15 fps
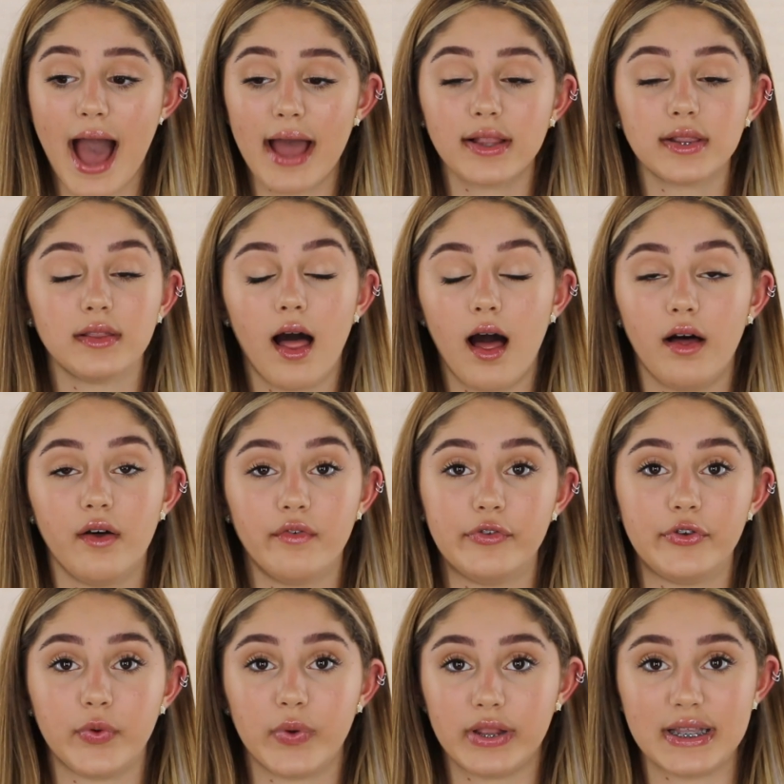I love
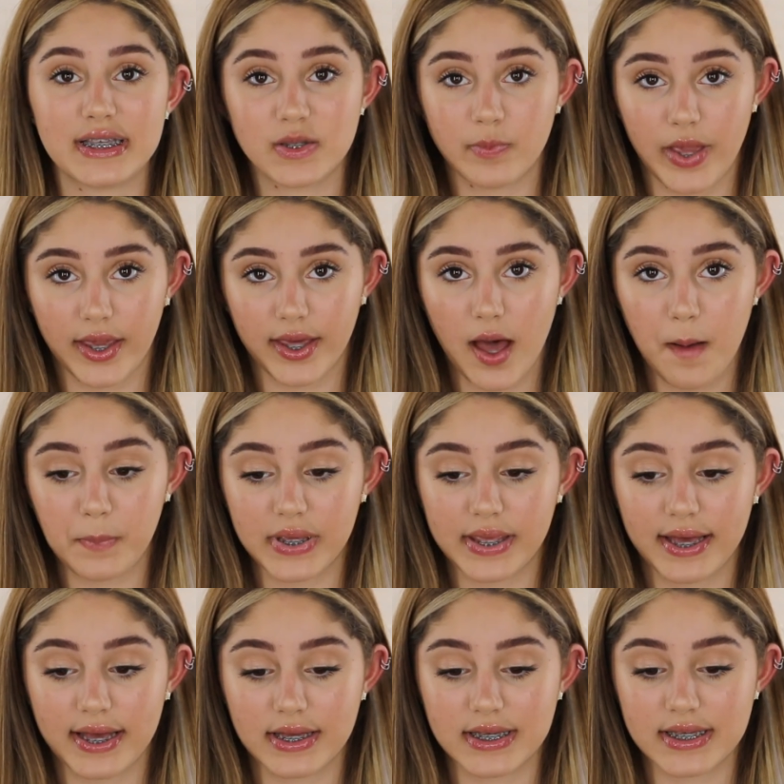doing this makeup
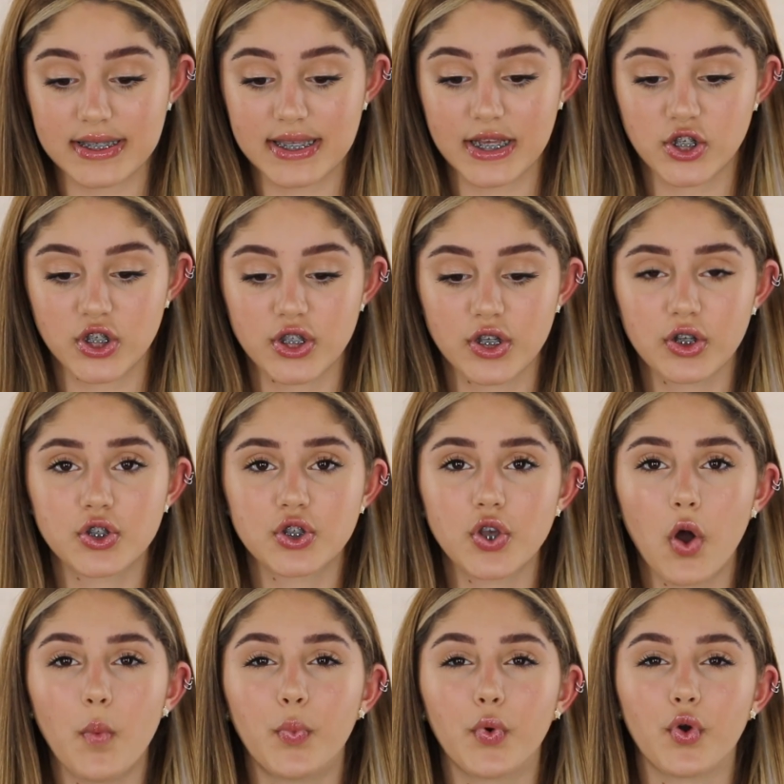because it just looks
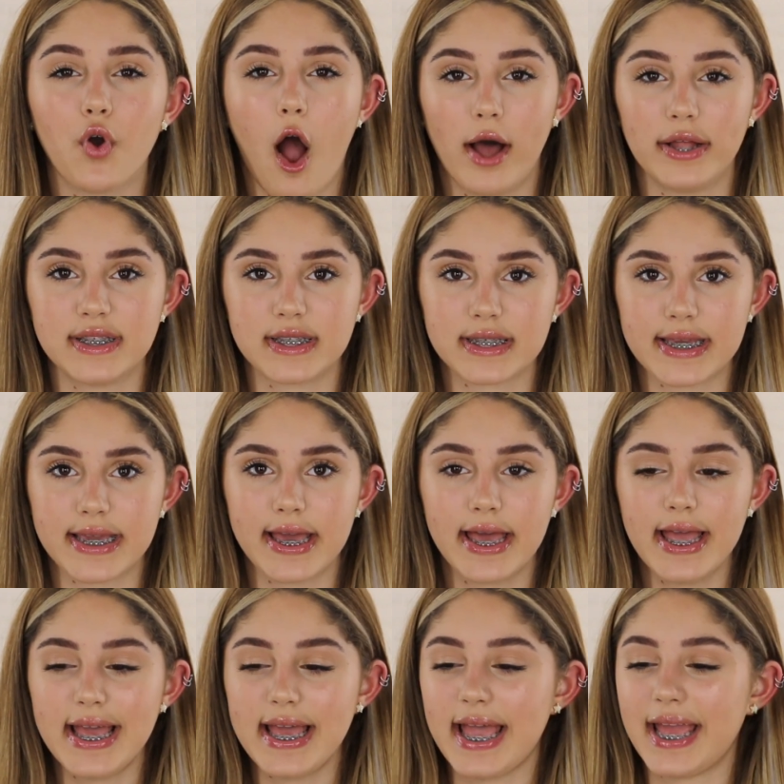so bronzy
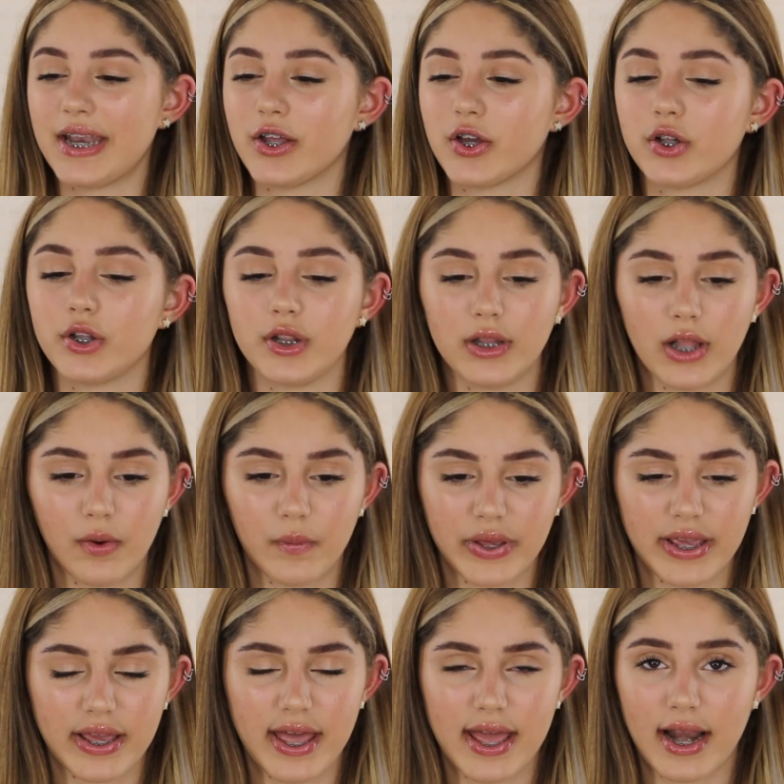and
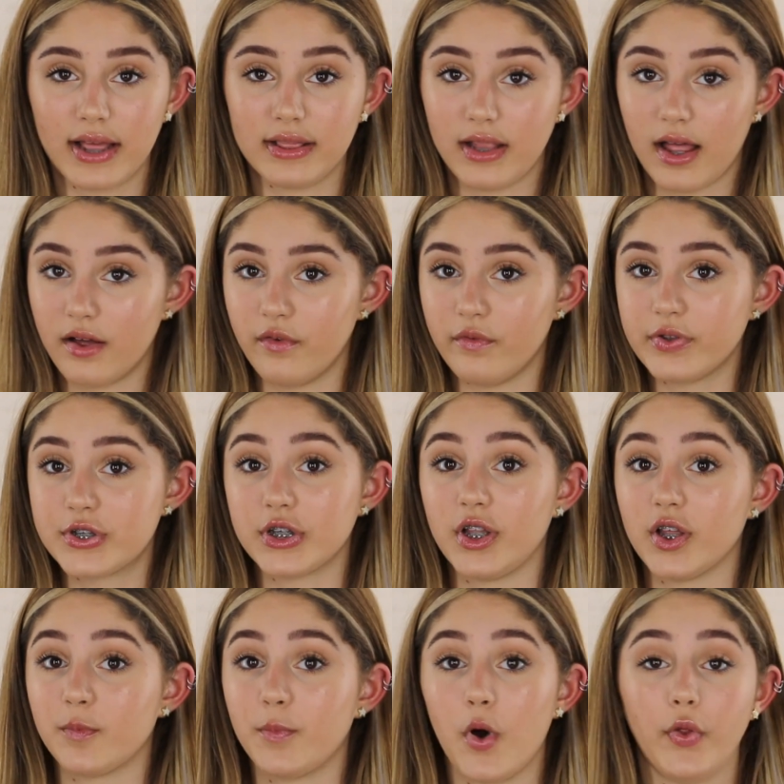glowy, and I love to
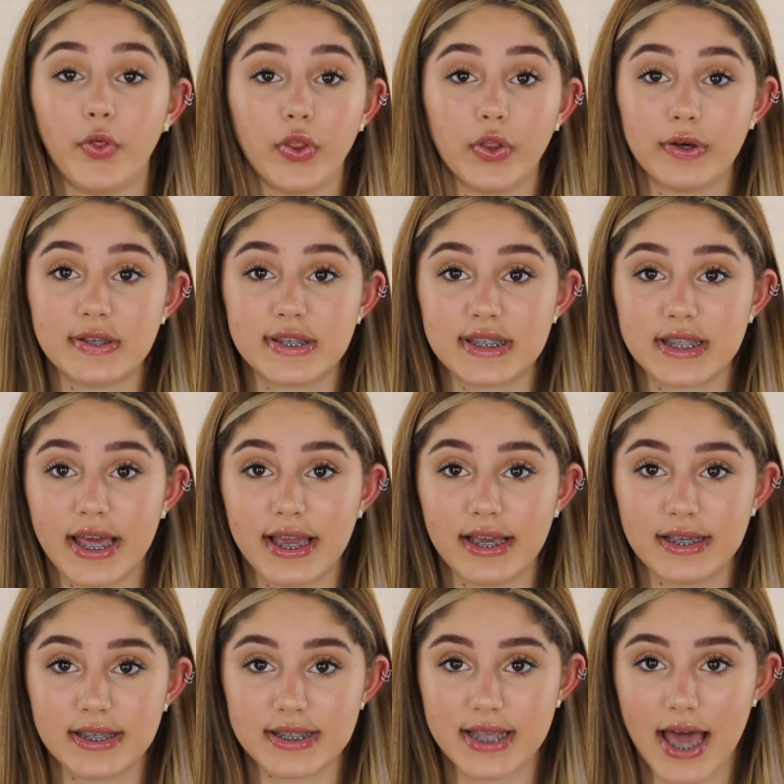look both of those
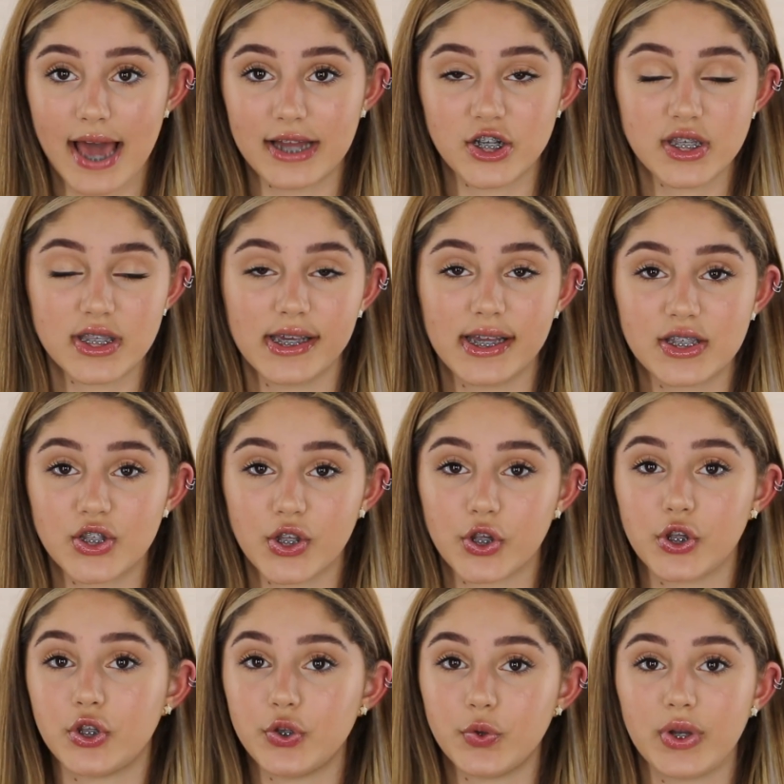things. I just think it's the
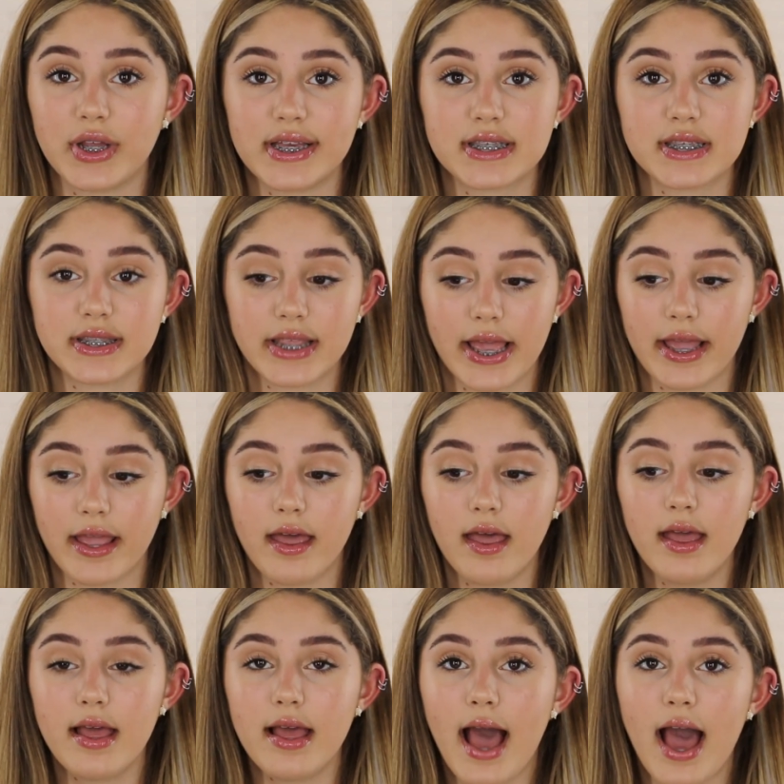cutest thing.
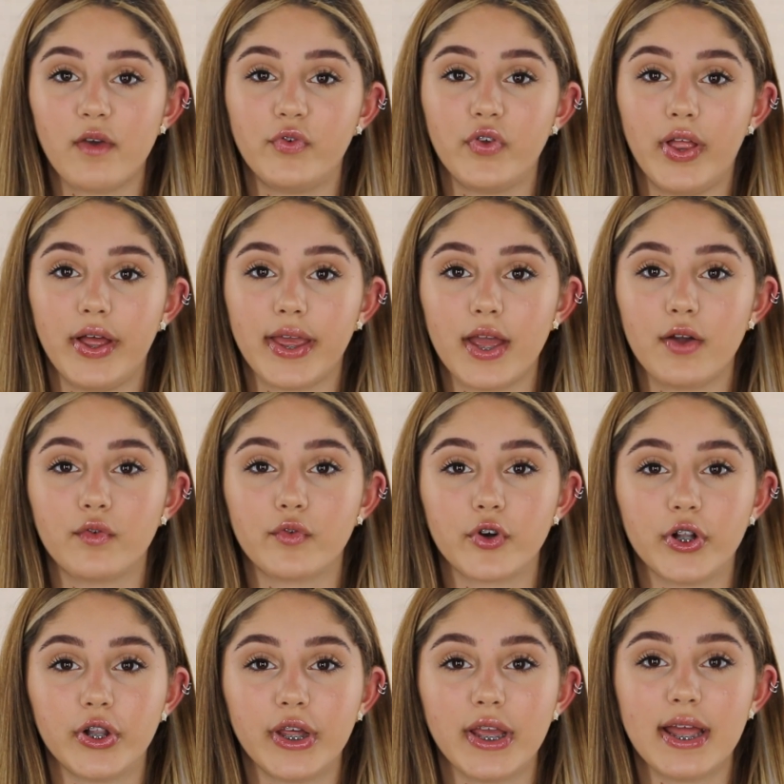I feel like it
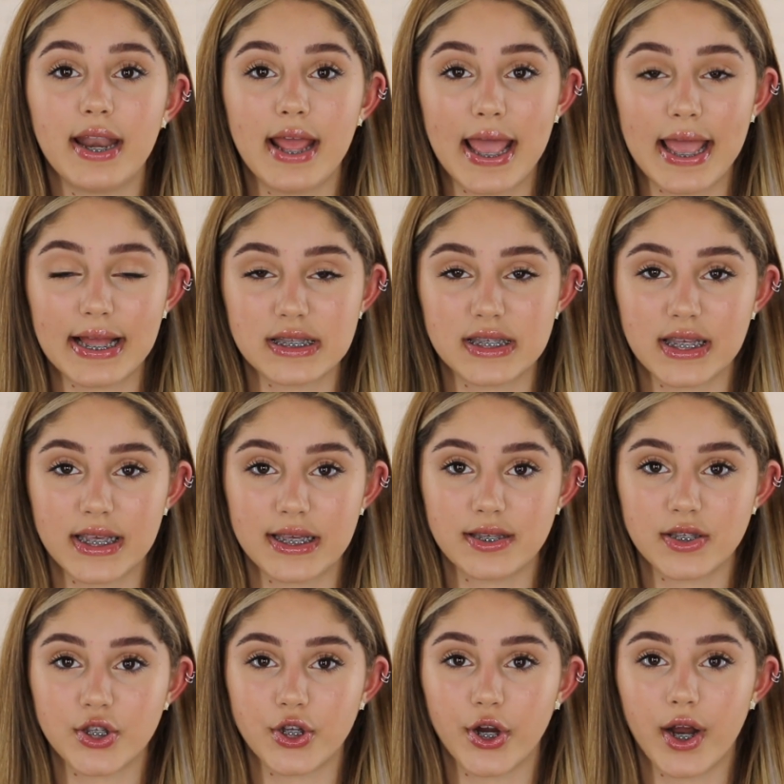really
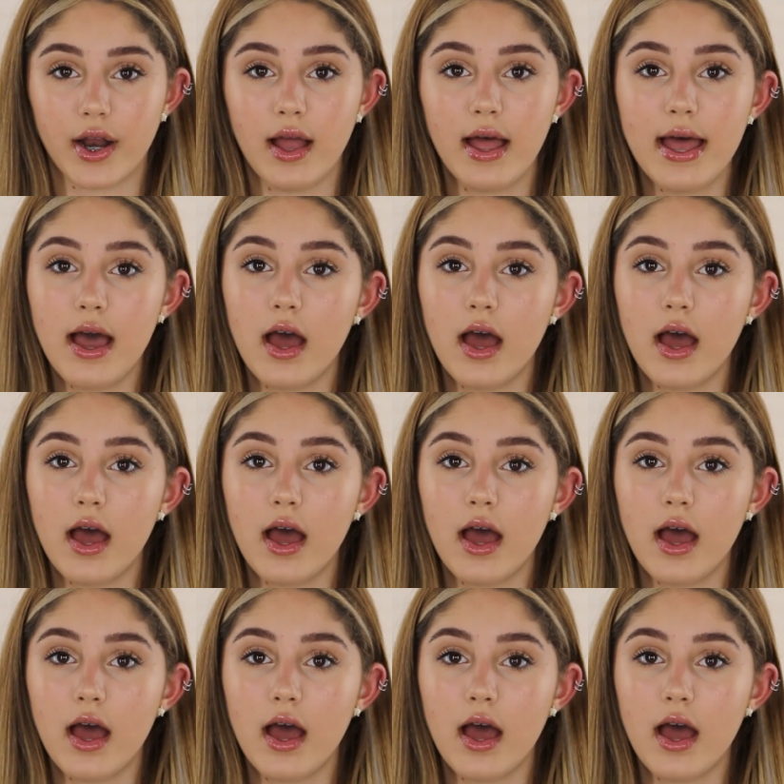enhances your